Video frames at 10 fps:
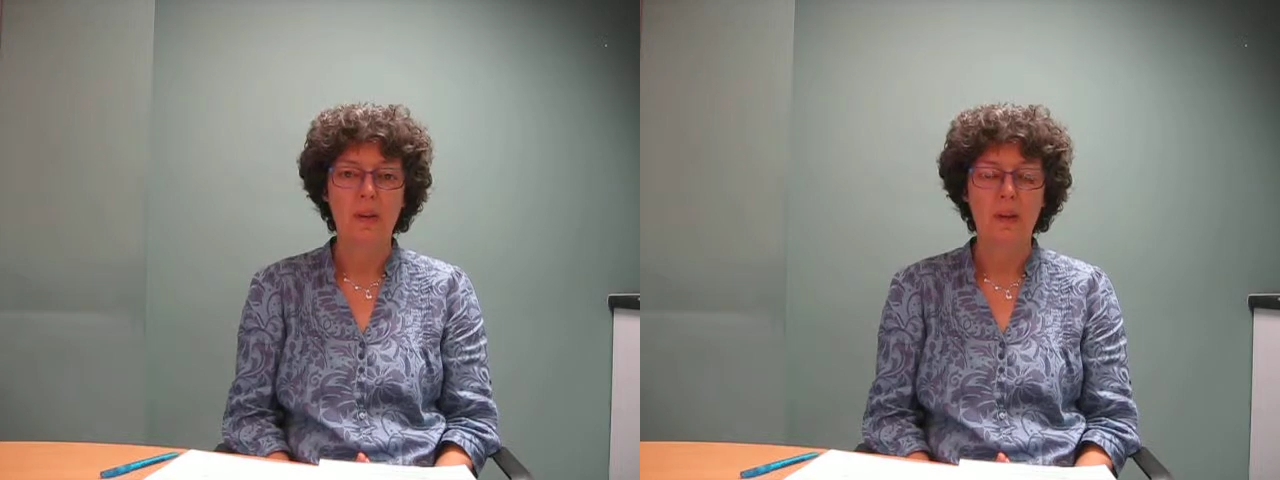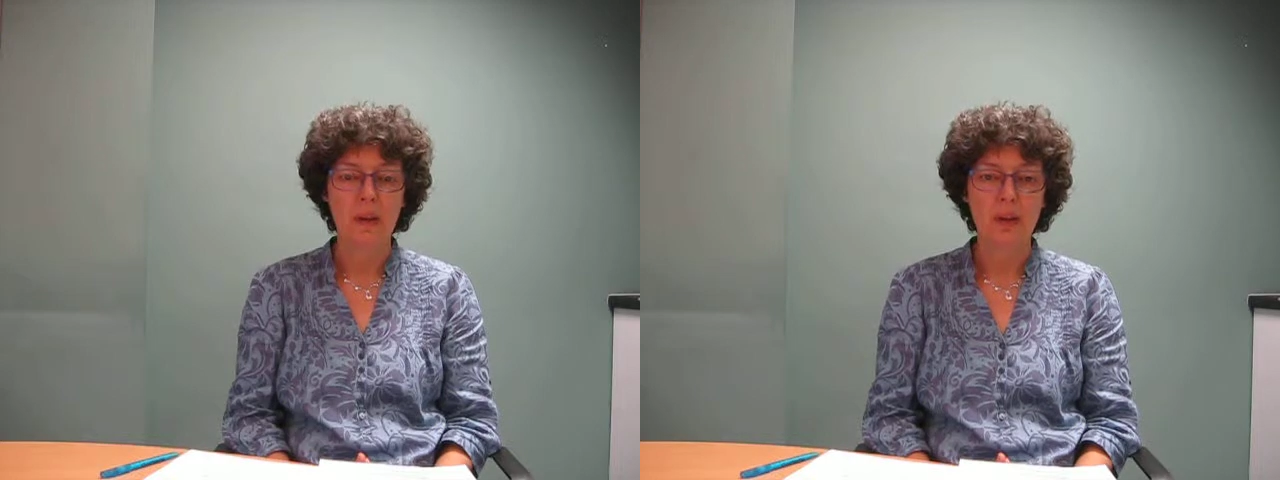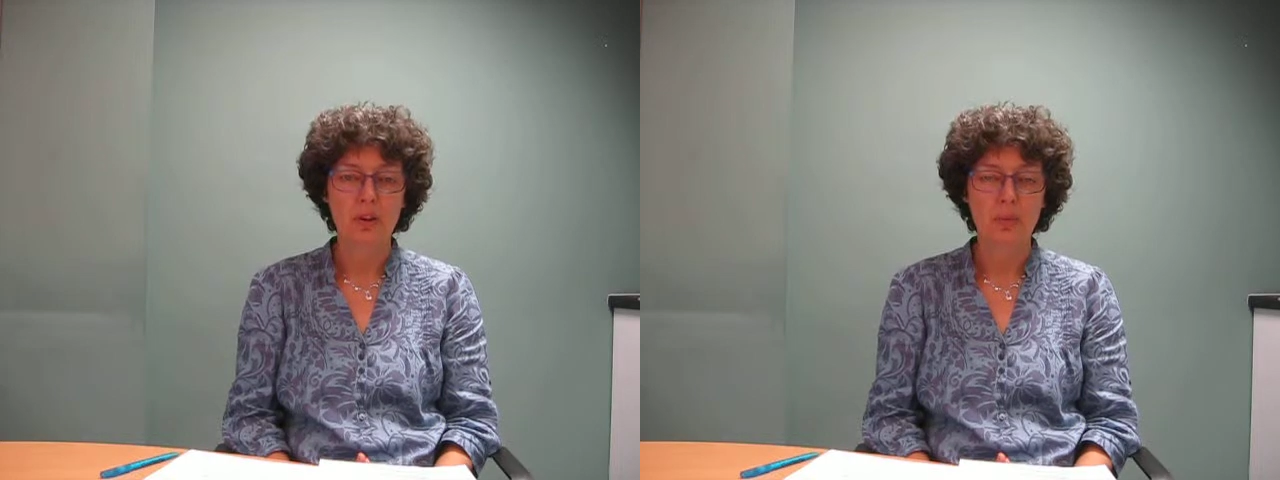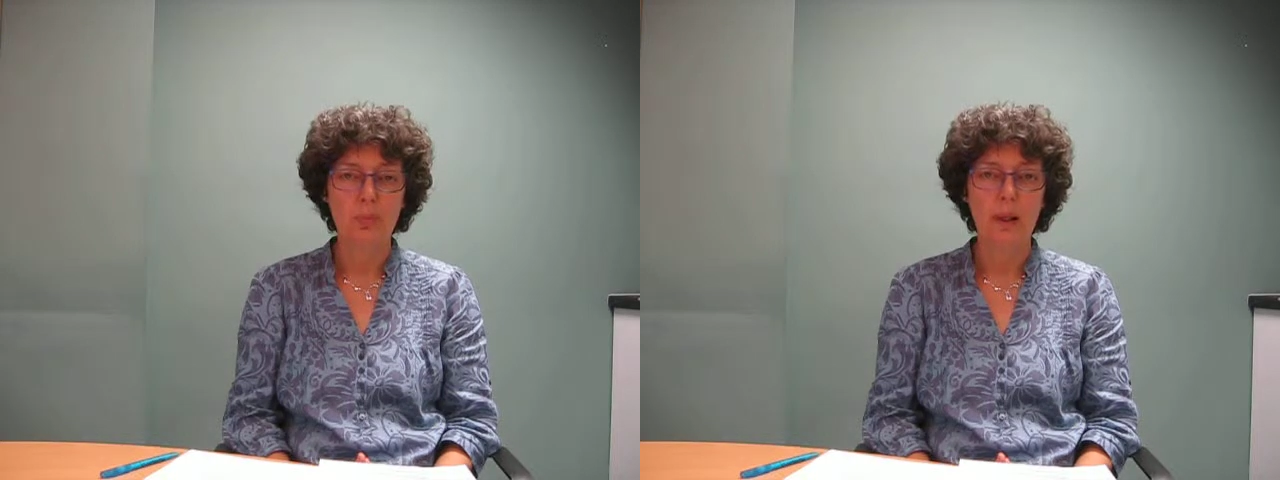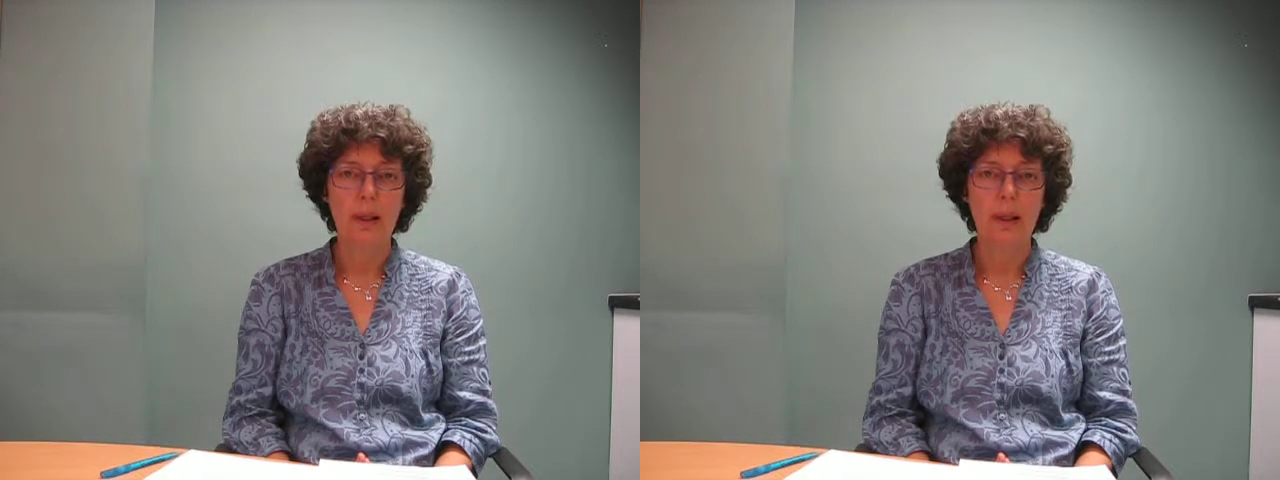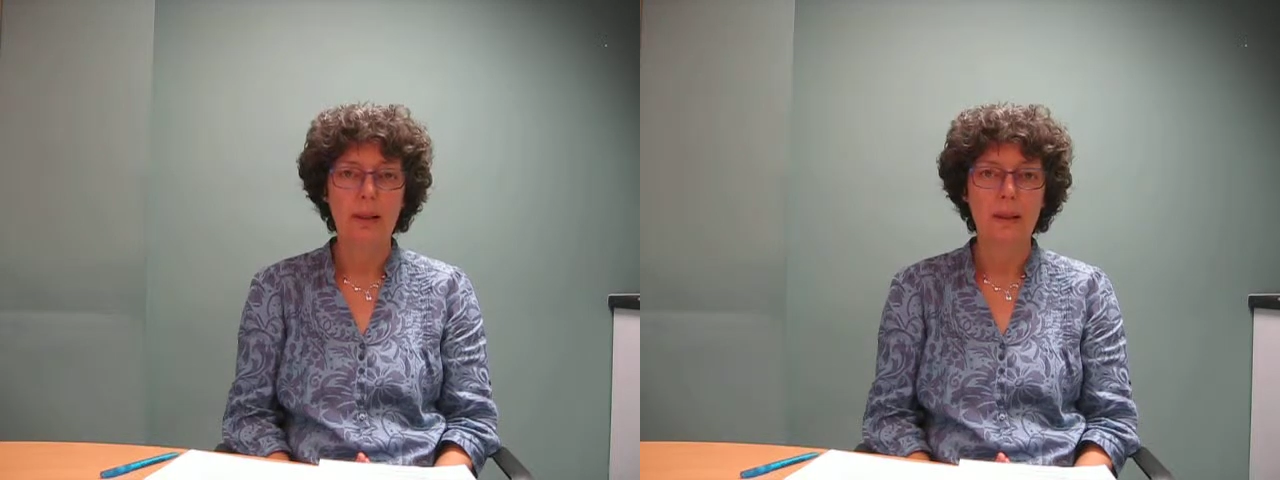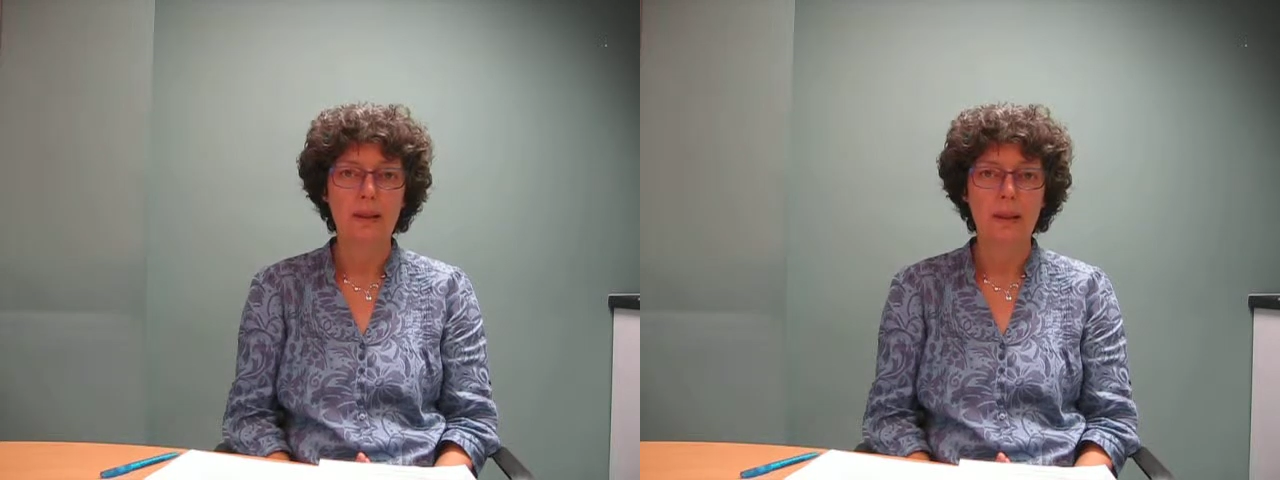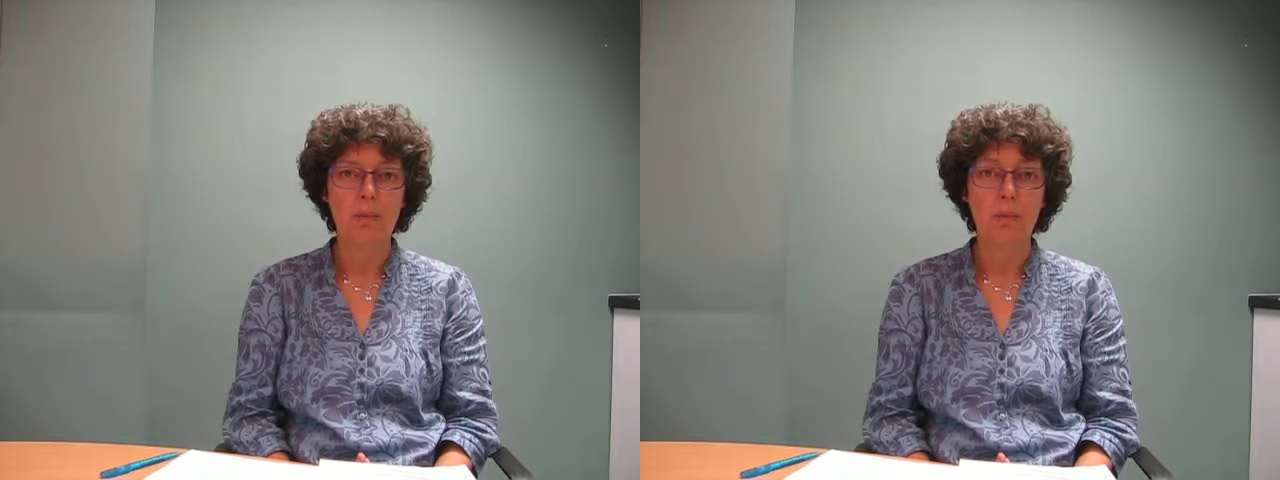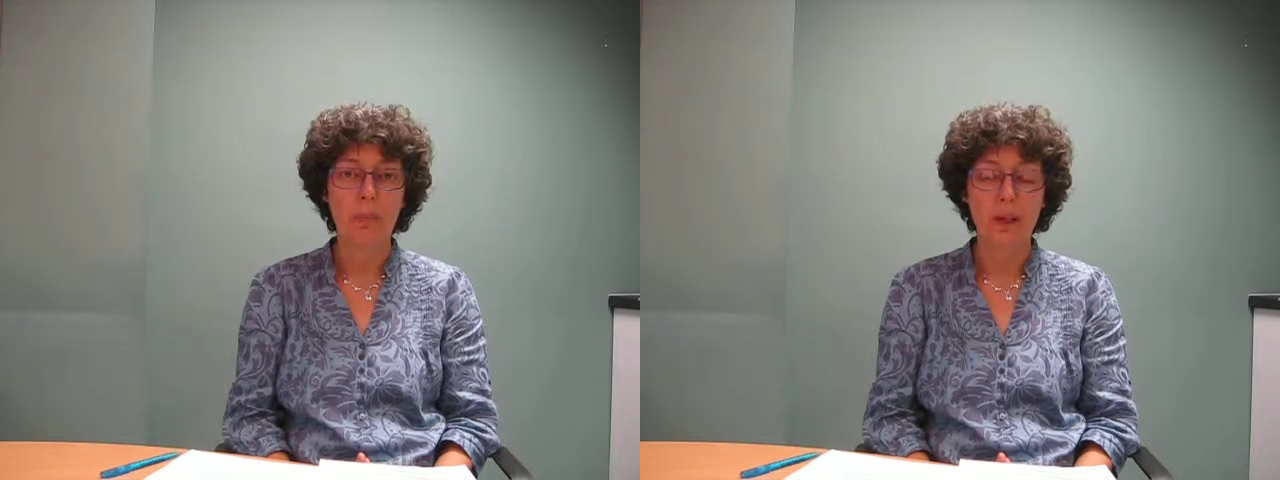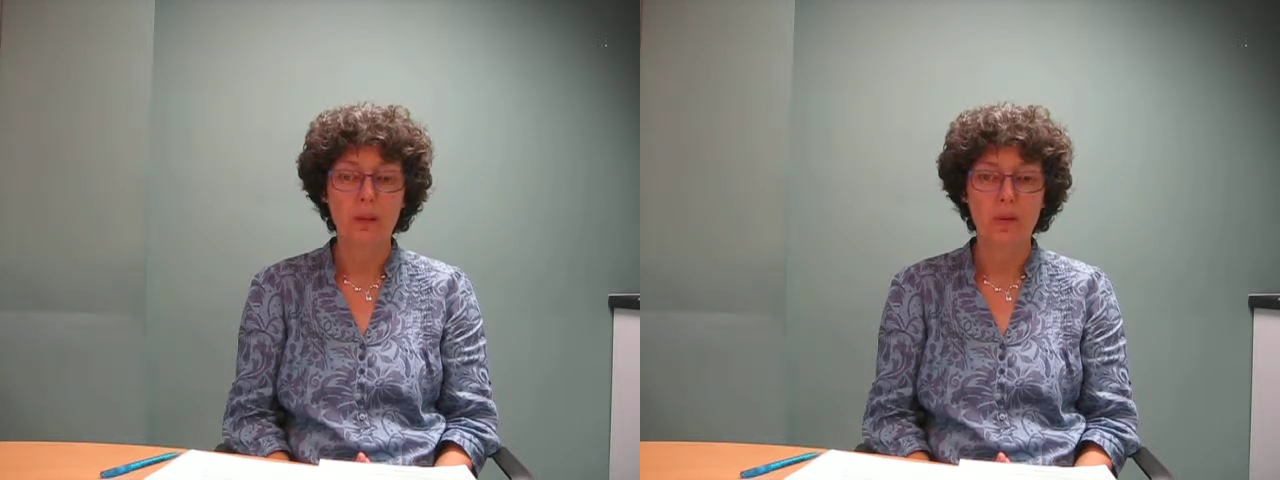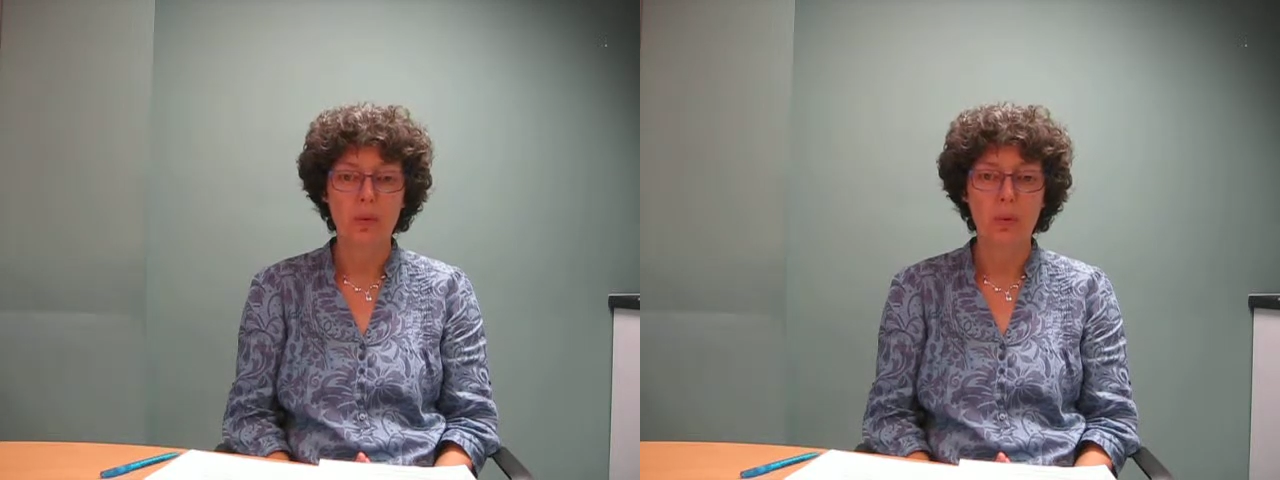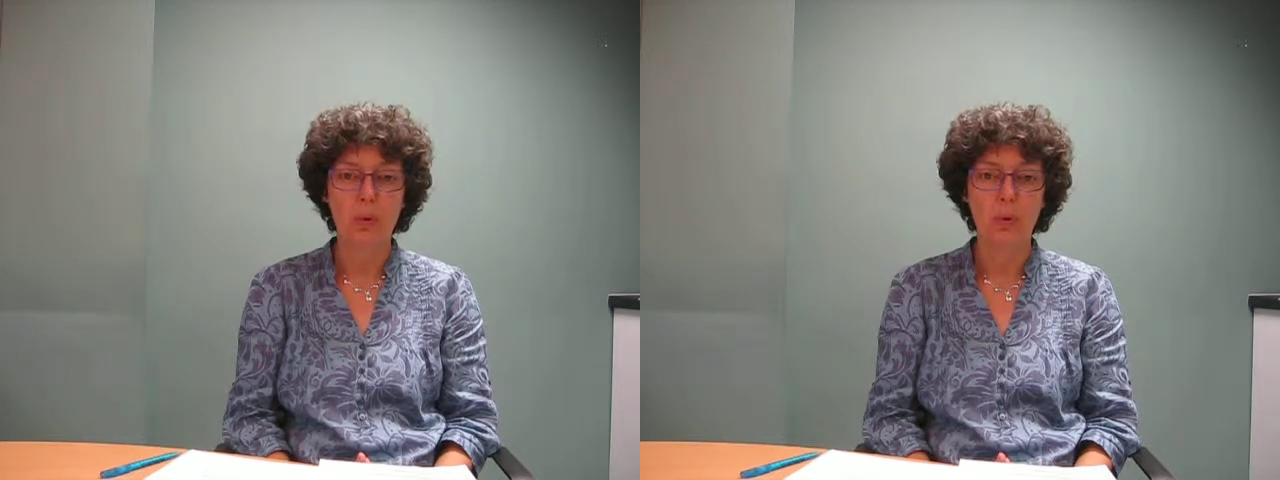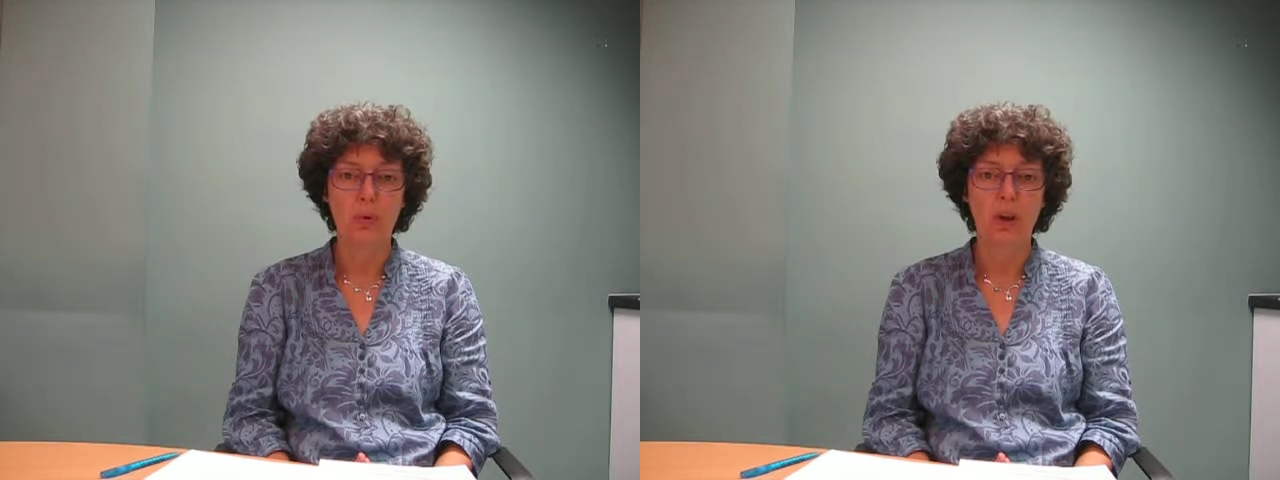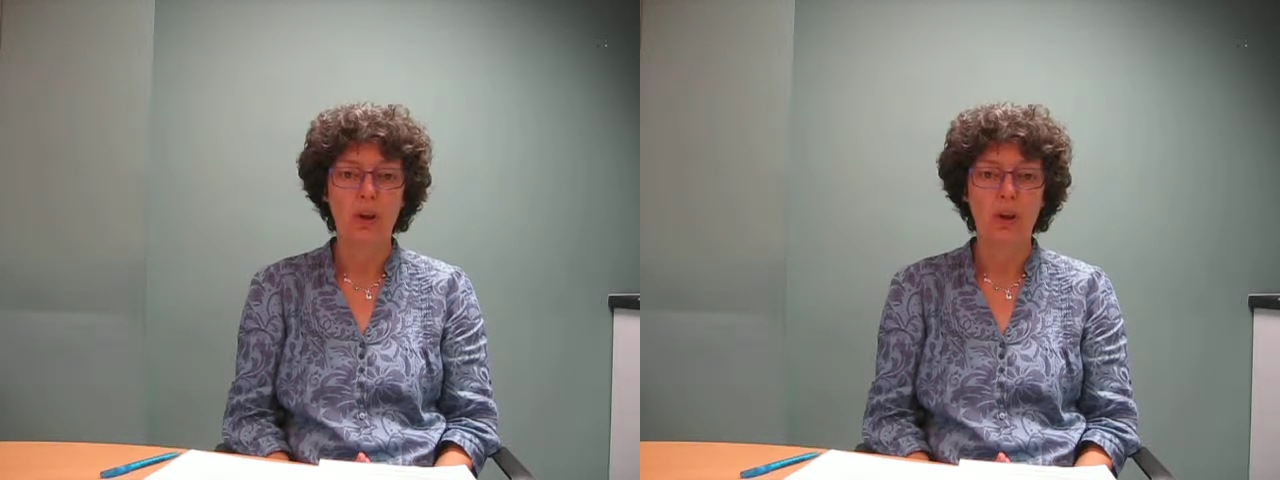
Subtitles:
the action plan is coming back to the board